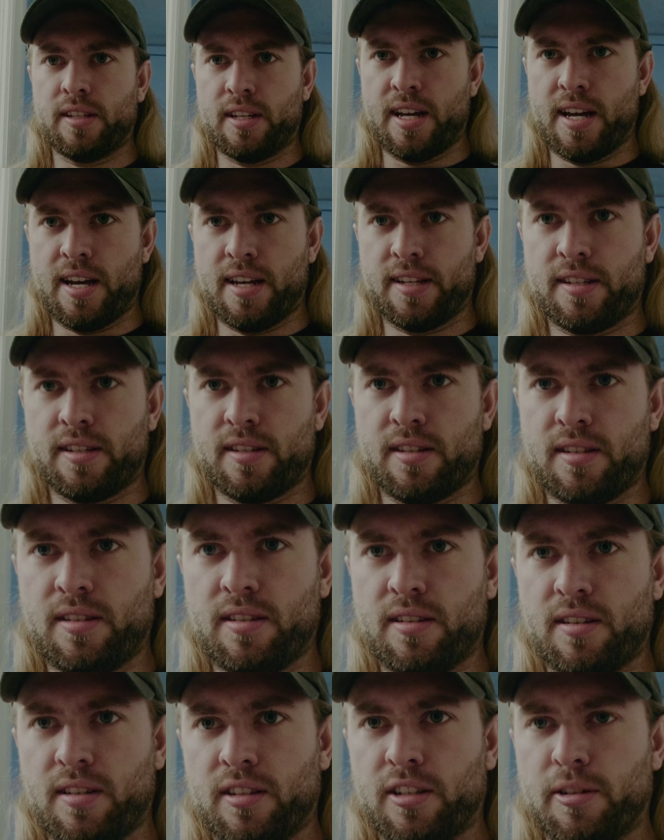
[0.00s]
It has
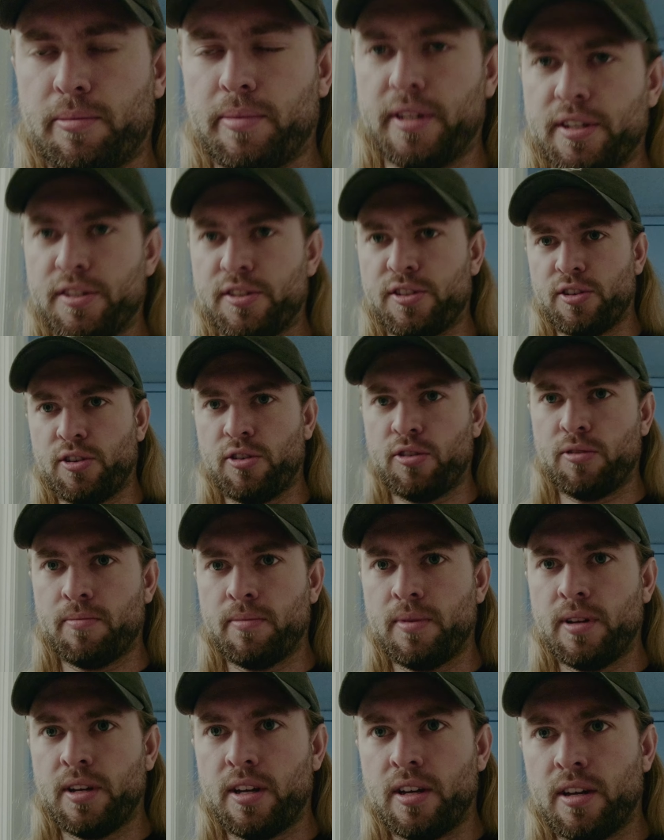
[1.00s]
a little bit of
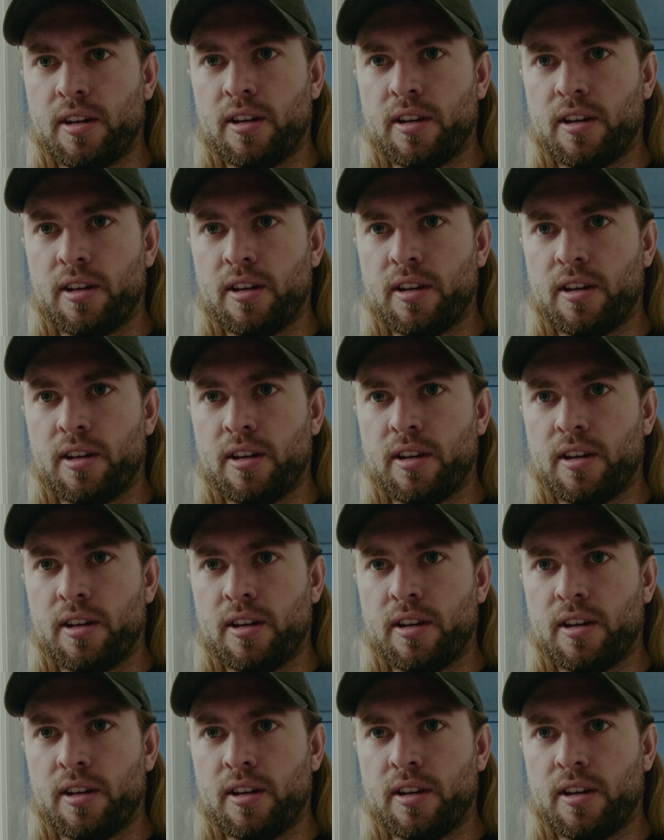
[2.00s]
zoom.